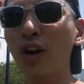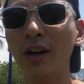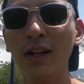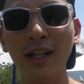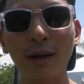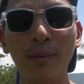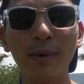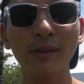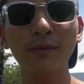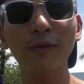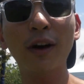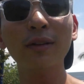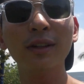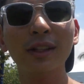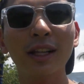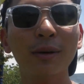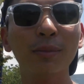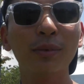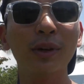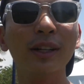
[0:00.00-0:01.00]
caught a Lapras, found
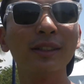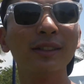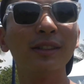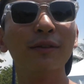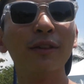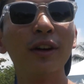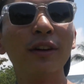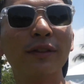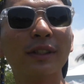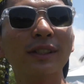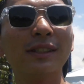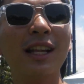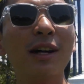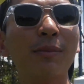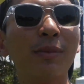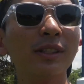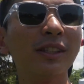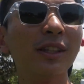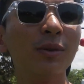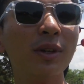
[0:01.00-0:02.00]
a Lapras, the very first
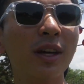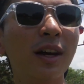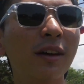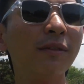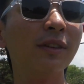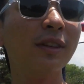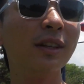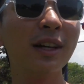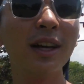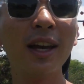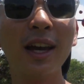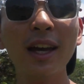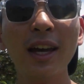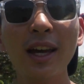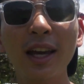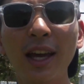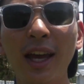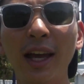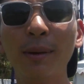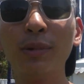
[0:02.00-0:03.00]
Lapras that we have here.
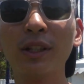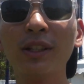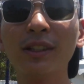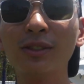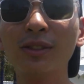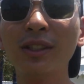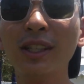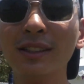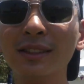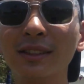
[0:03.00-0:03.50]
And because today